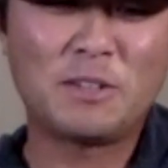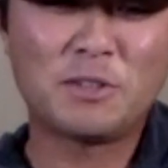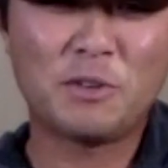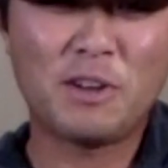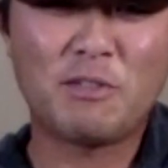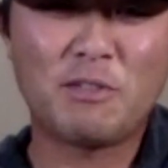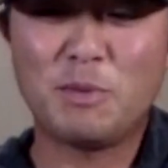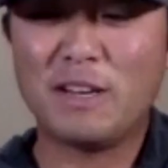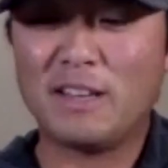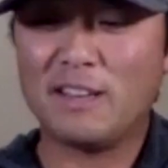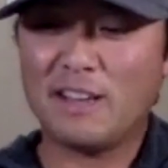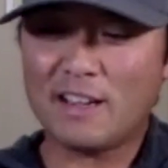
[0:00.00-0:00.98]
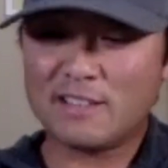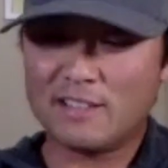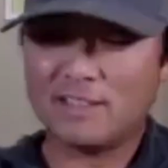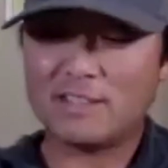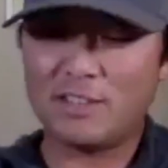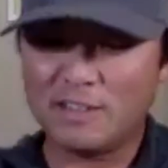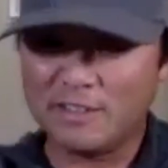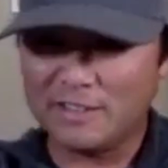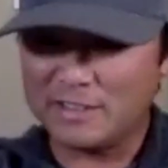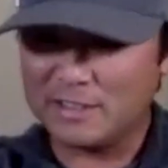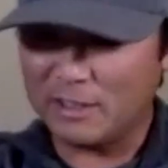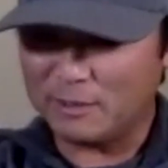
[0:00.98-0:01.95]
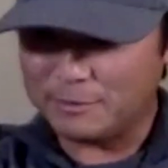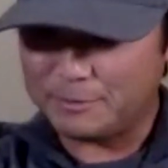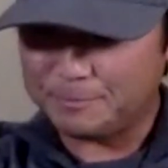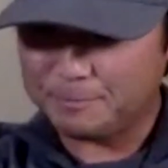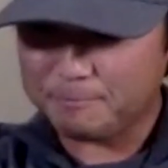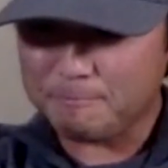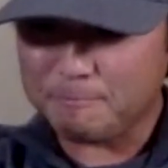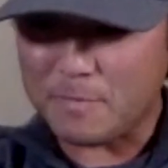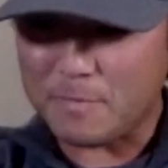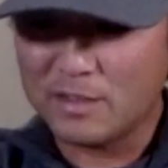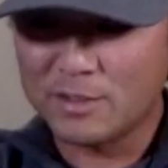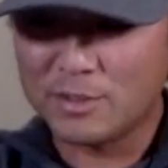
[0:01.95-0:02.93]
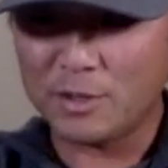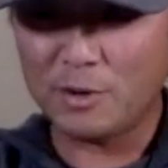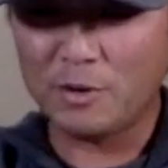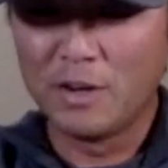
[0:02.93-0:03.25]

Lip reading: So everybody can access all of this stuff. So